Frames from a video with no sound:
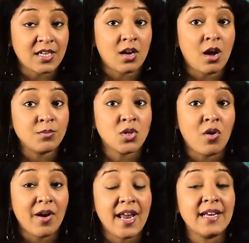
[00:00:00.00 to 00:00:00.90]
that come to
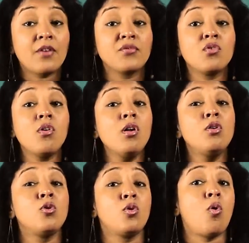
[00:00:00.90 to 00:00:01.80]
your aid after
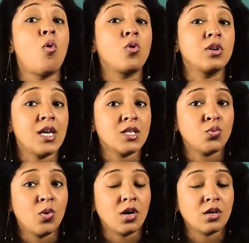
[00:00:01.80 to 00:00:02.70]
a long
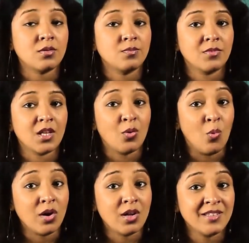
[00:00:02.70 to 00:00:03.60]
day's work.
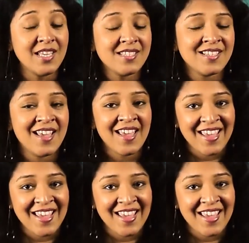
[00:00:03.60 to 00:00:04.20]
What are these?